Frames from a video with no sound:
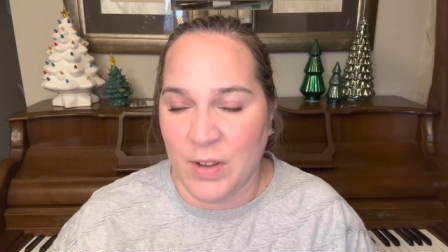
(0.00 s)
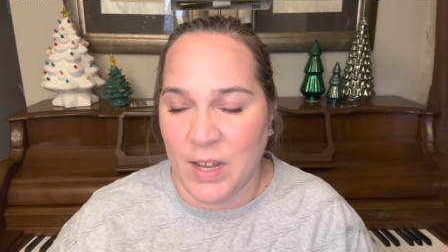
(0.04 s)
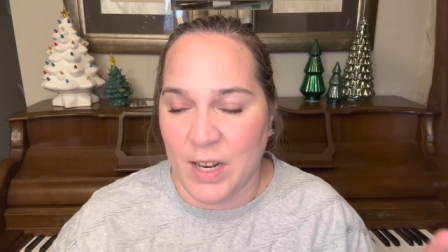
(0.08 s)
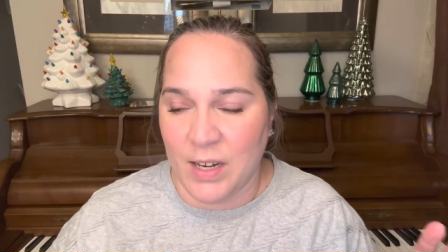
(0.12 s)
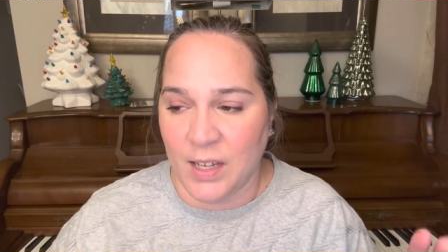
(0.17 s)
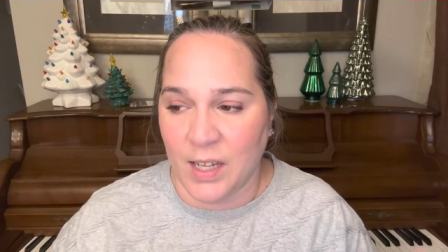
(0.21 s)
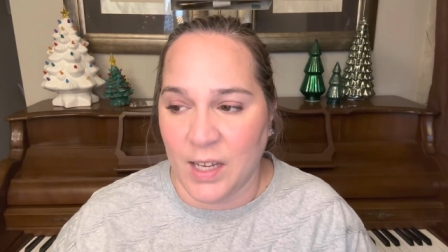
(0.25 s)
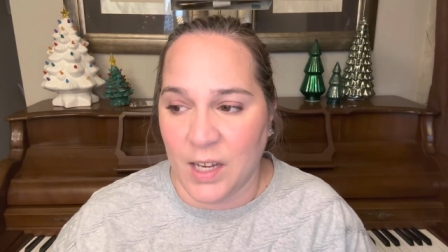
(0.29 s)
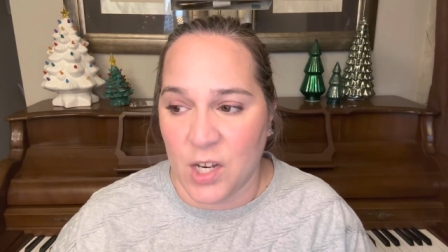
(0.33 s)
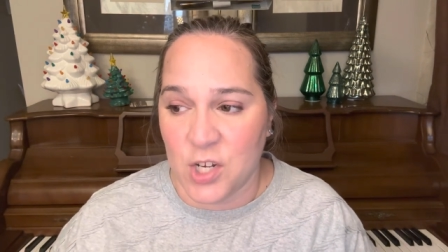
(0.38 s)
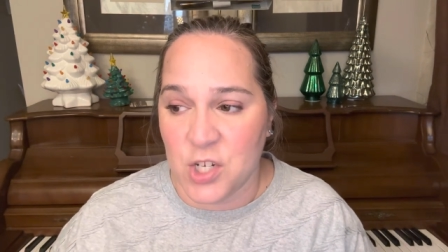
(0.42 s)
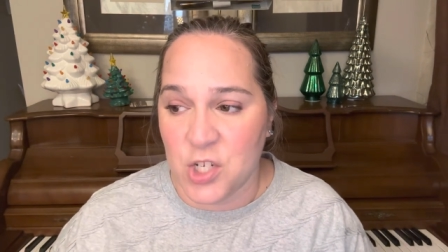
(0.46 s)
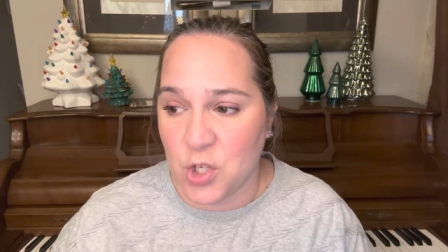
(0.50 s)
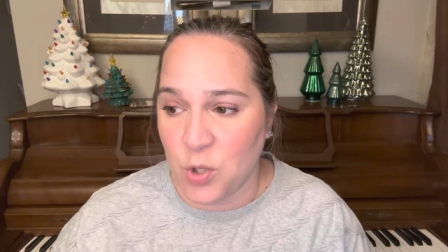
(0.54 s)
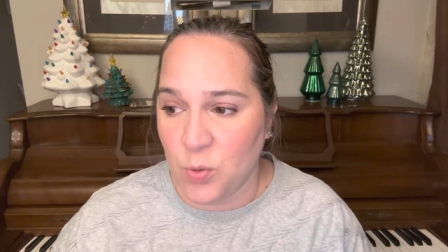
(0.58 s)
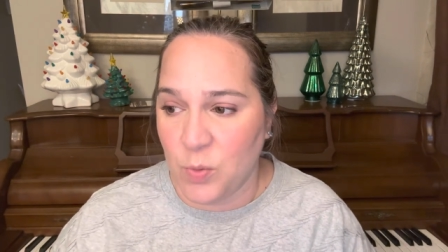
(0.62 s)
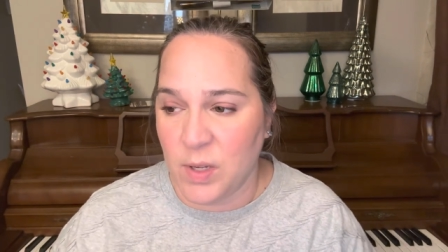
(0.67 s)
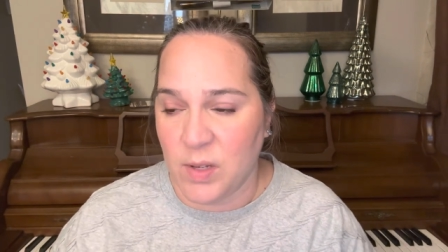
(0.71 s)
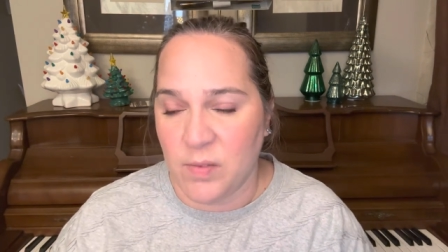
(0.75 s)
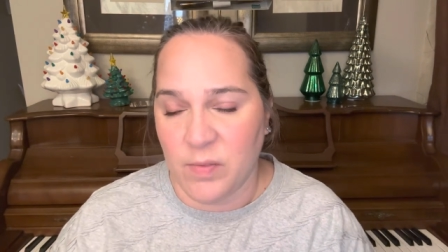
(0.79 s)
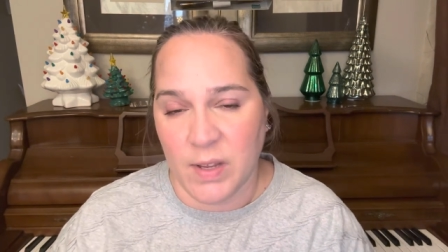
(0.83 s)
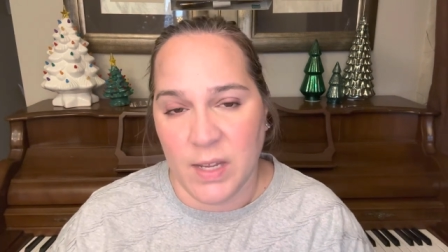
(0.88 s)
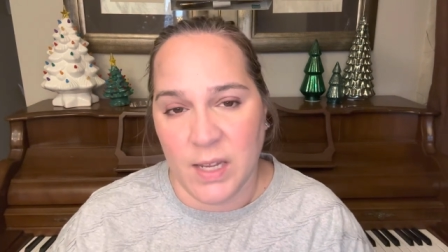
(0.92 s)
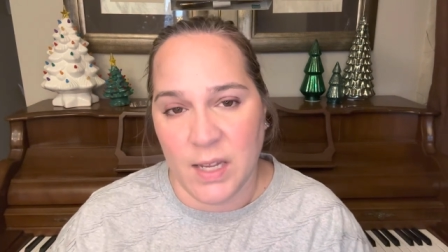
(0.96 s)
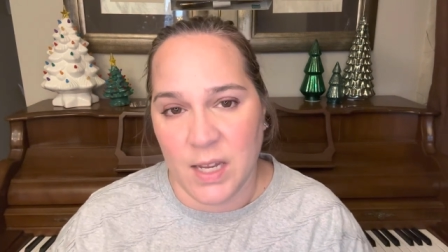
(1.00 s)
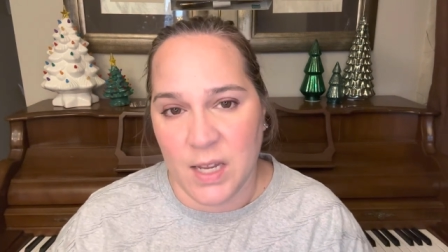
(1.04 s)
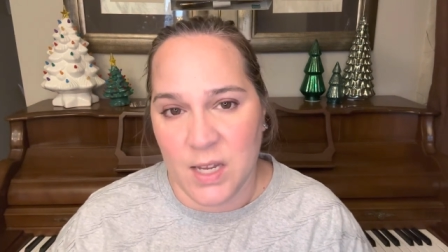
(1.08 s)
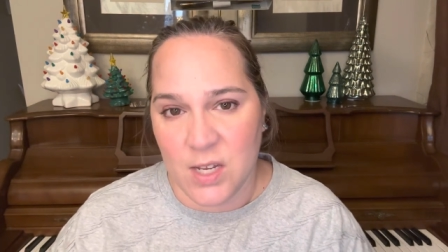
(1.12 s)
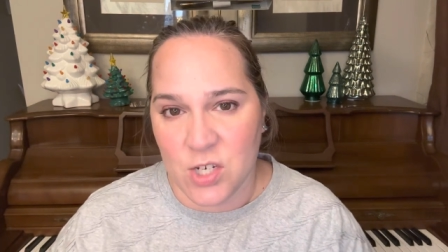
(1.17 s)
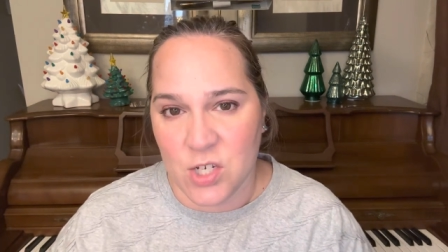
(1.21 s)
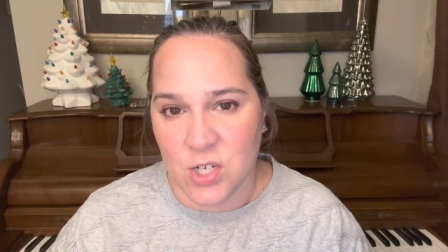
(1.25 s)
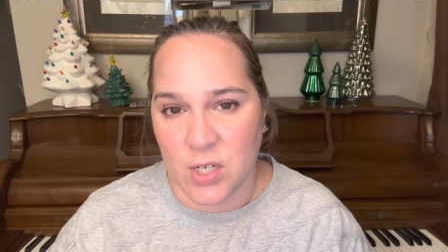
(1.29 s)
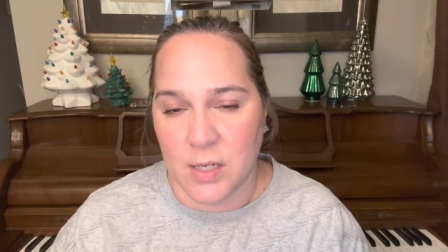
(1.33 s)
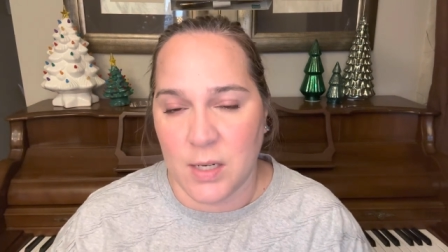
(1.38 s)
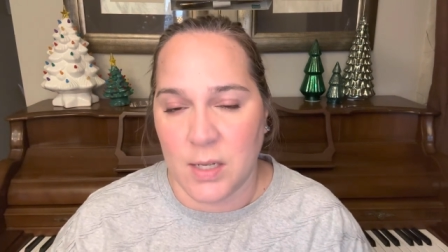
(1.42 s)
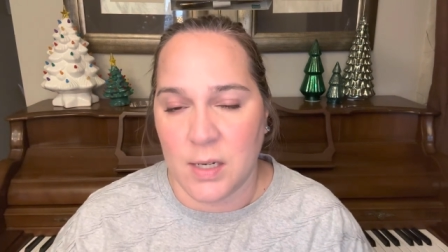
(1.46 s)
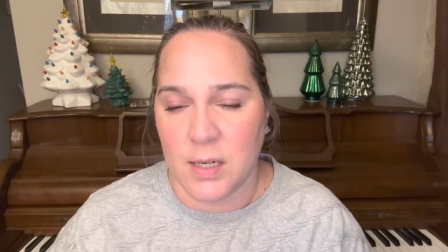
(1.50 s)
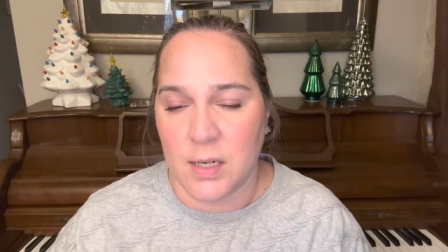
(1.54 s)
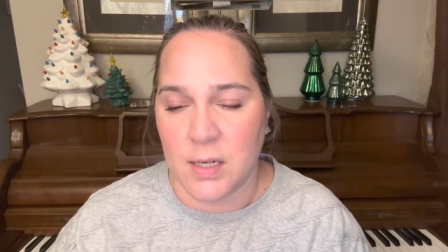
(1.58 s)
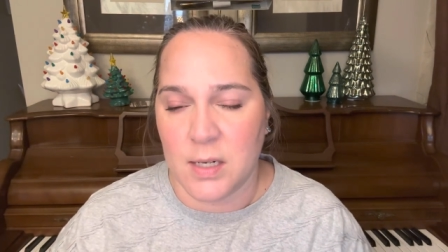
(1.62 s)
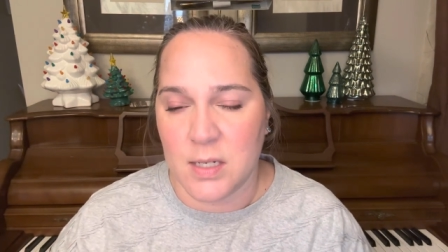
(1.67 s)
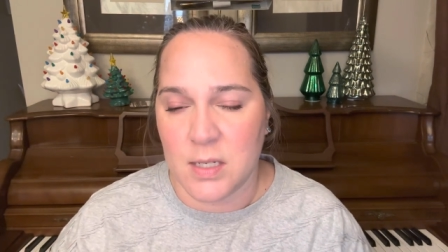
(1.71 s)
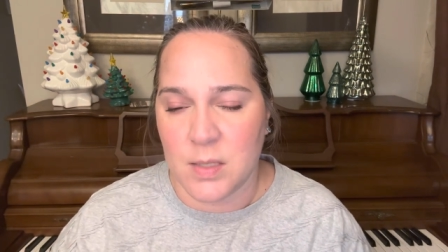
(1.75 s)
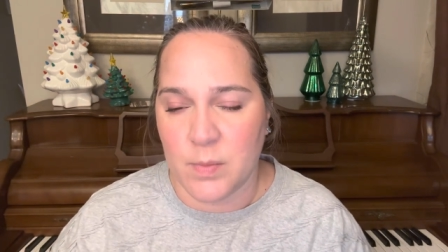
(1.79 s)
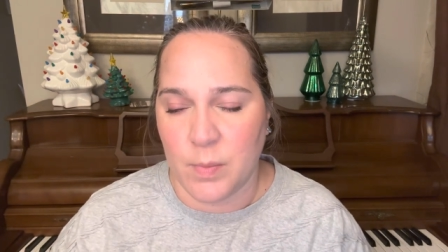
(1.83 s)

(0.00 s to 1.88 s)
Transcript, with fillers: had like a two week vacation and it has